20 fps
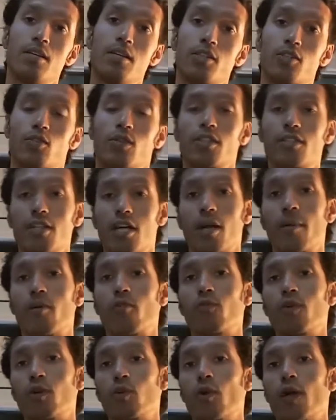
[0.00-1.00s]
So let's talk about
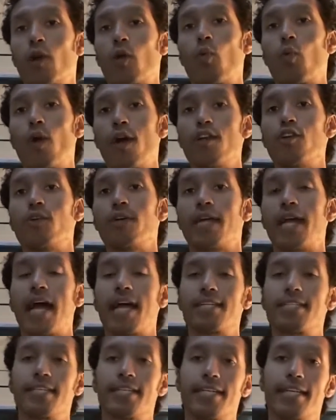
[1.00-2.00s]
real quick where you could
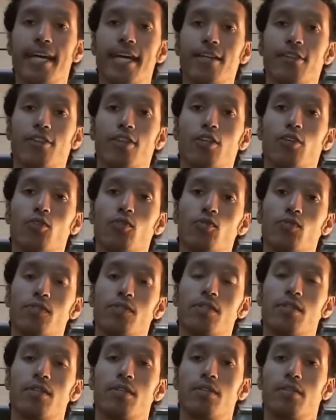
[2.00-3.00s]
actually get
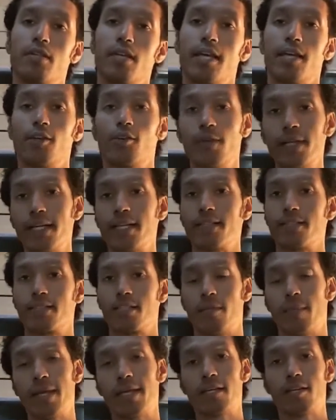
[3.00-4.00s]
those ingredients
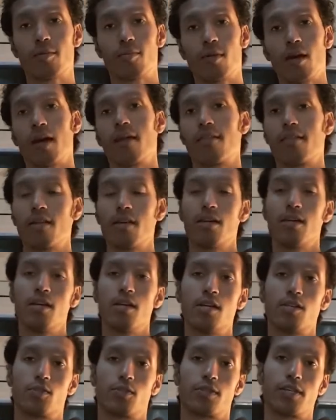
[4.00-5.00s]
to make your broth.
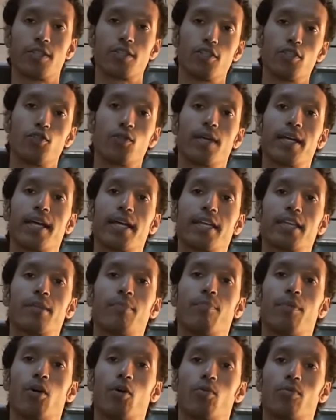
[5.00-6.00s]
So essentially you could get the
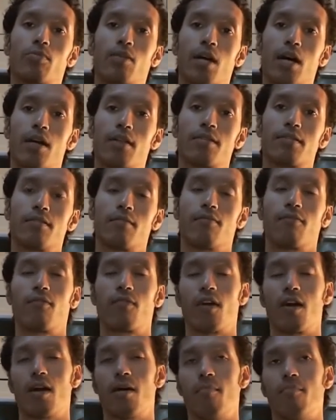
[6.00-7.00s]
bone broth
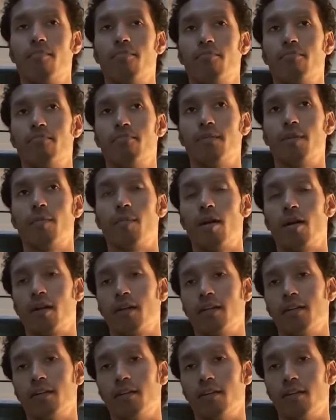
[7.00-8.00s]
from the
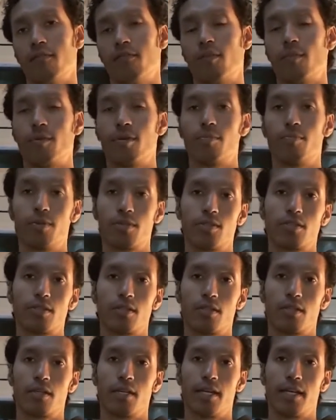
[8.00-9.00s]
market, from your
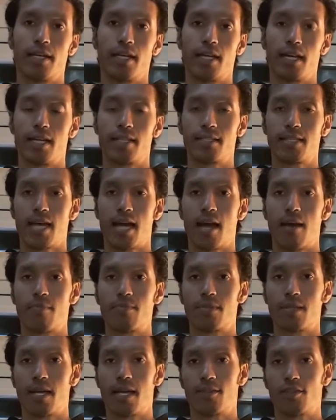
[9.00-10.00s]
butcher, and a lot of
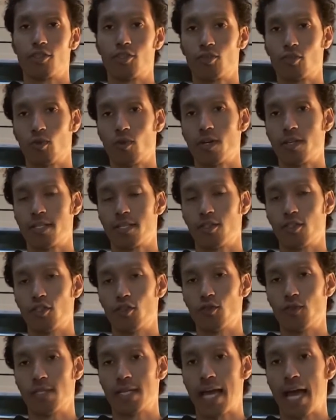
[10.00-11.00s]
times at the stores they'll
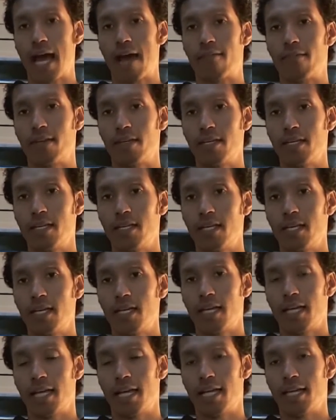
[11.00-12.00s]
usually have it
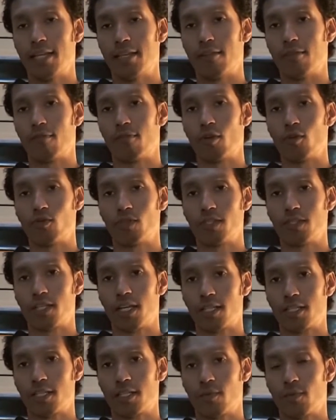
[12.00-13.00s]
in the frozen
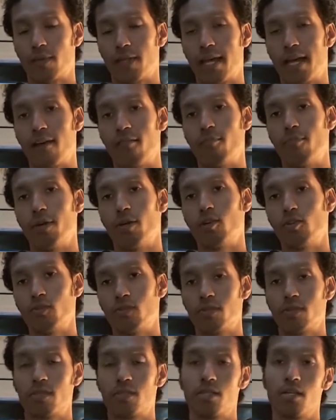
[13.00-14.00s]
section where they have
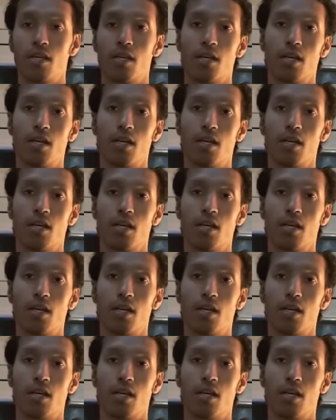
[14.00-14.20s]
bones.